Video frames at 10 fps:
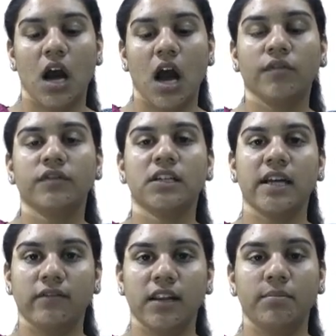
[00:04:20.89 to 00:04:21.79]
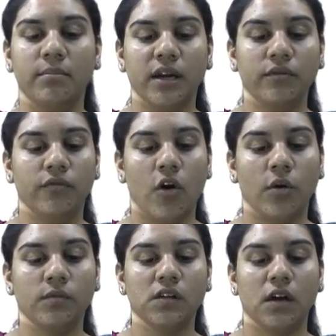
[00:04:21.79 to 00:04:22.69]
after development
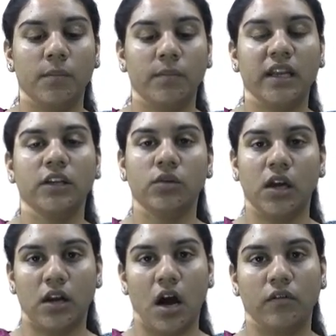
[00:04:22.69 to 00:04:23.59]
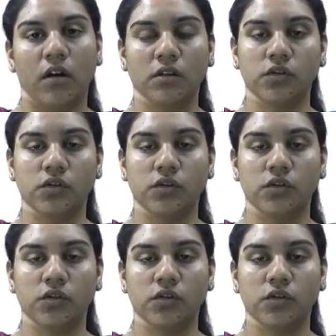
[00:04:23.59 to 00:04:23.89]
forms a planular larva.